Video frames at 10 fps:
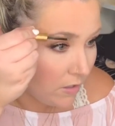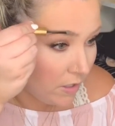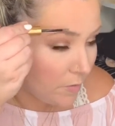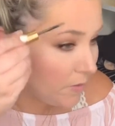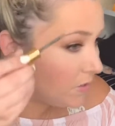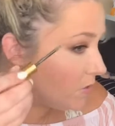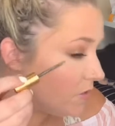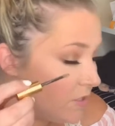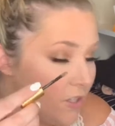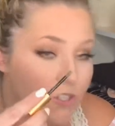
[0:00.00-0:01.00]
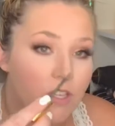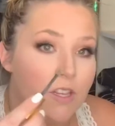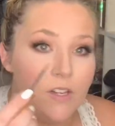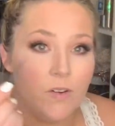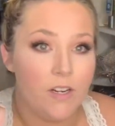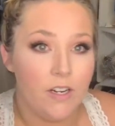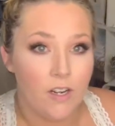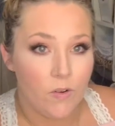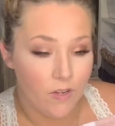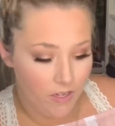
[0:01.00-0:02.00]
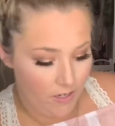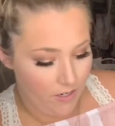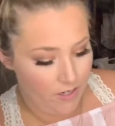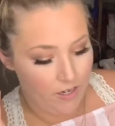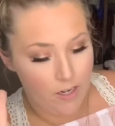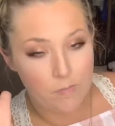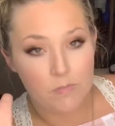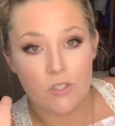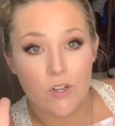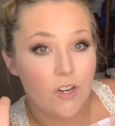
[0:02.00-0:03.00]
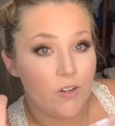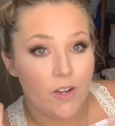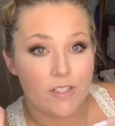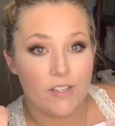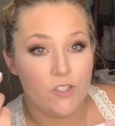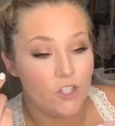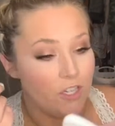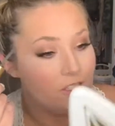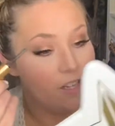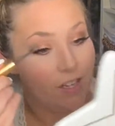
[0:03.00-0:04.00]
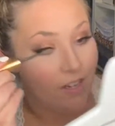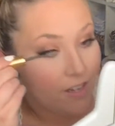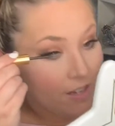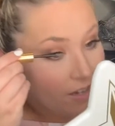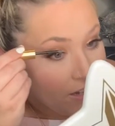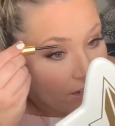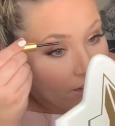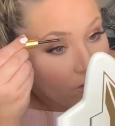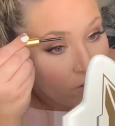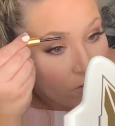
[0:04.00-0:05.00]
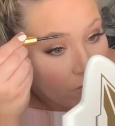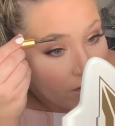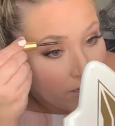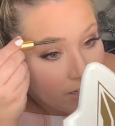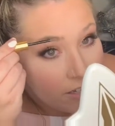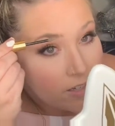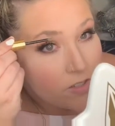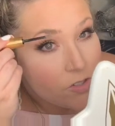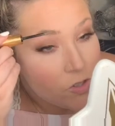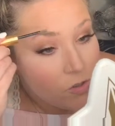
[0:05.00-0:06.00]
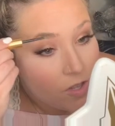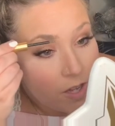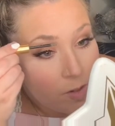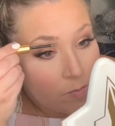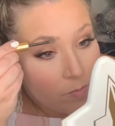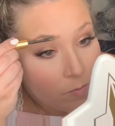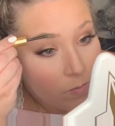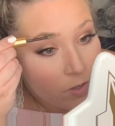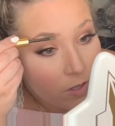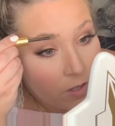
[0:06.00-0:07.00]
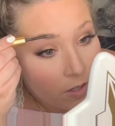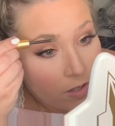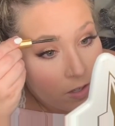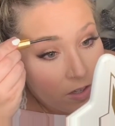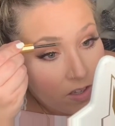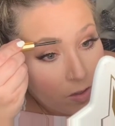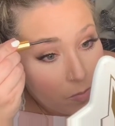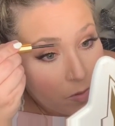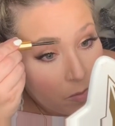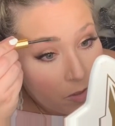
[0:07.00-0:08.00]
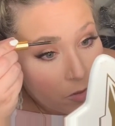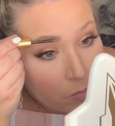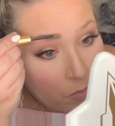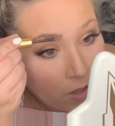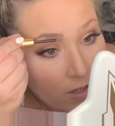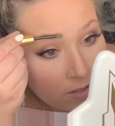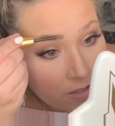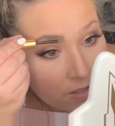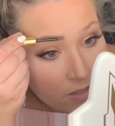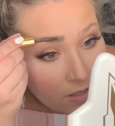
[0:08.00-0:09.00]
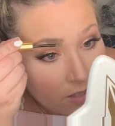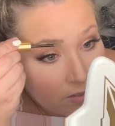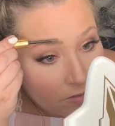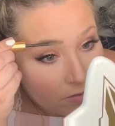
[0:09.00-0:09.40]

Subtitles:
Eyebrows are such a thing right now, and I'm sorry because I don't know, I can't do them. Maybe I don't practice enough.